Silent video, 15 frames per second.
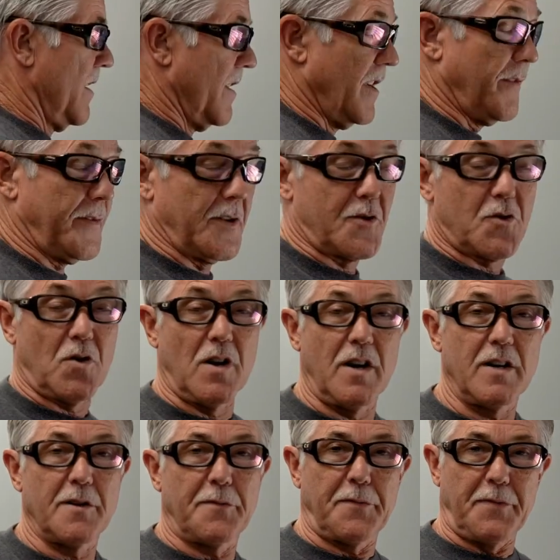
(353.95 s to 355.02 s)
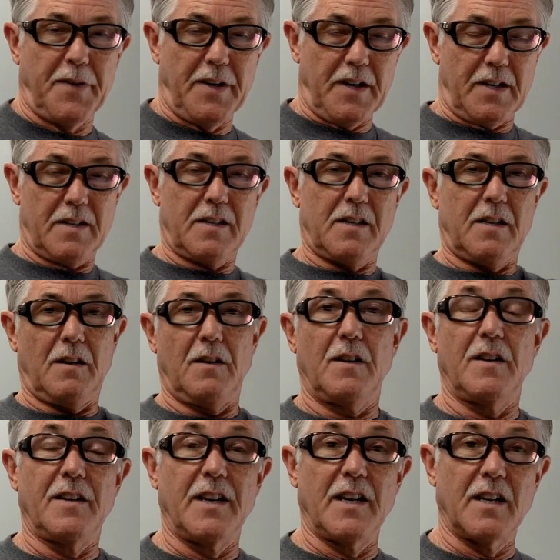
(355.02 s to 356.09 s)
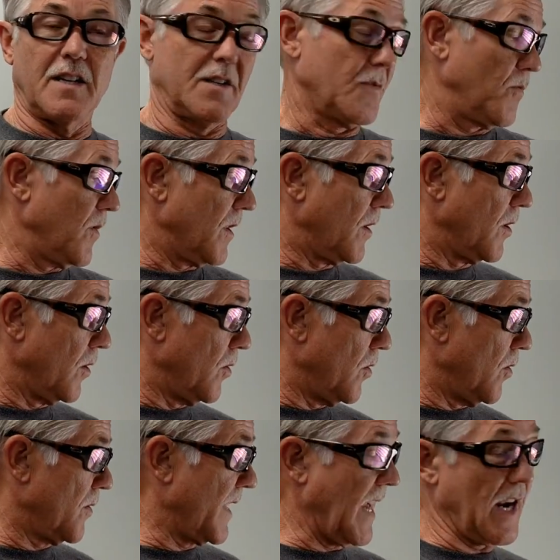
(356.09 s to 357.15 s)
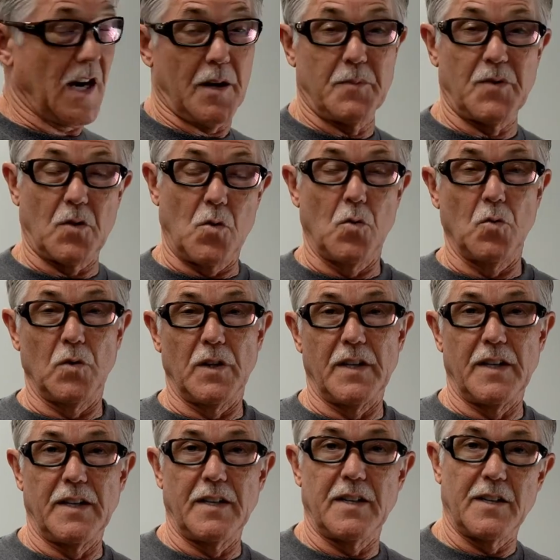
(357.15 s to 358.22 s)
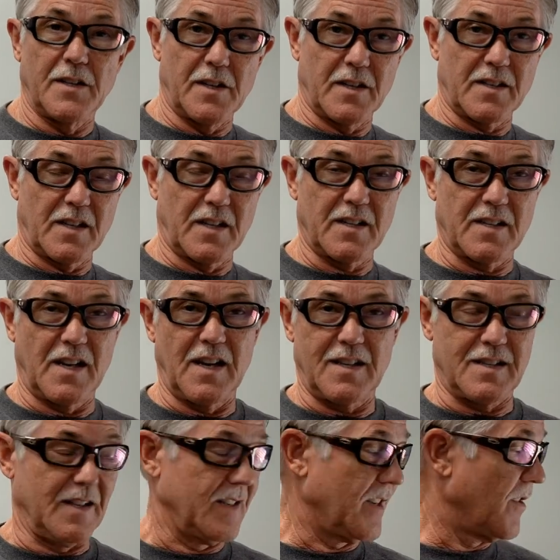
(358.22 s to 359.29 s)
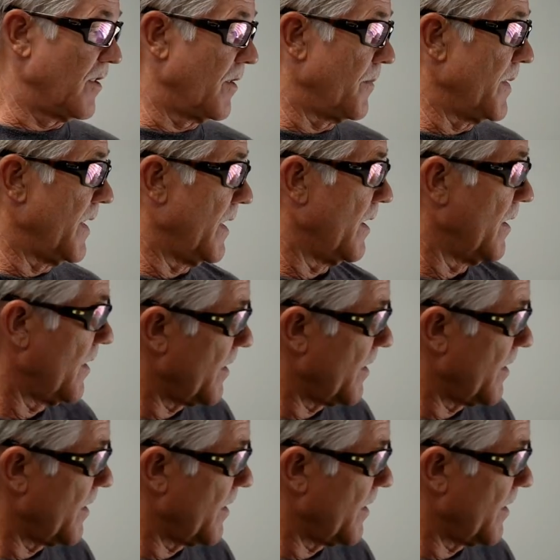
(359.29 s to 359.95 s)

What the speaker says: If you're trying to fix dents with glue tabs only, the success is going to be